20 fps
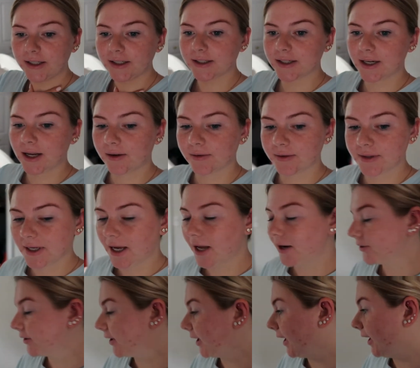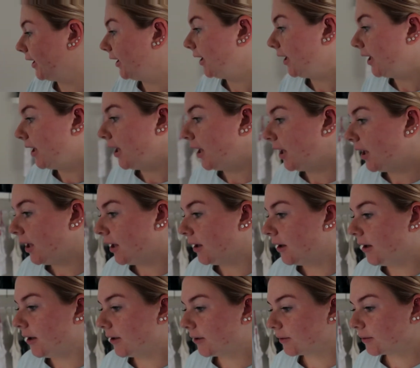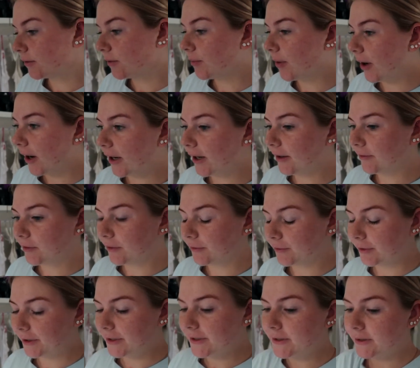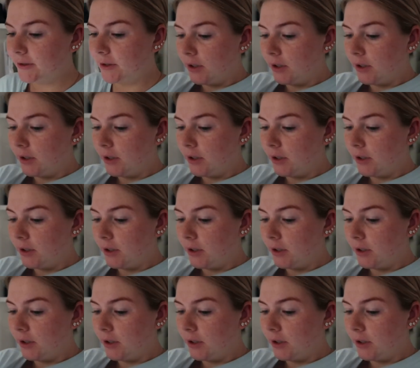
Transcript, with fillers: It is now Saturday. I don't know why I have no voice,